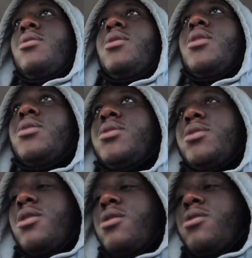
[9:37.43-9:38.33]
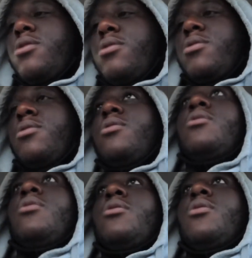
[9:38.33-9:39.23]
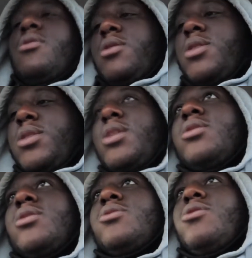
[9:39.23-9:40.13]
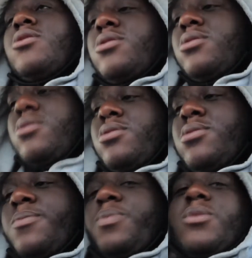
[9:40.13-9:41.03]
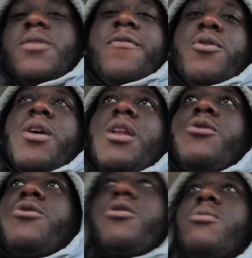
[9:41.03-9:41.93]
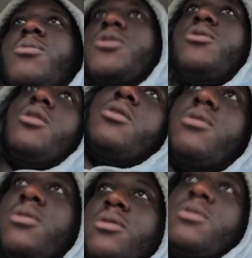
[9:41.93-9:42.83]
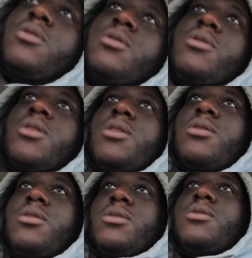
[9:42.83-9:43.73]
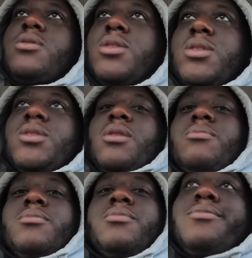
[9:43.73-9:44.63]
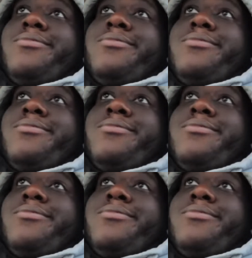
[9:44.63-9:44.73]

Yes, sir. Let's get this order. $4 order, but you know, it's something.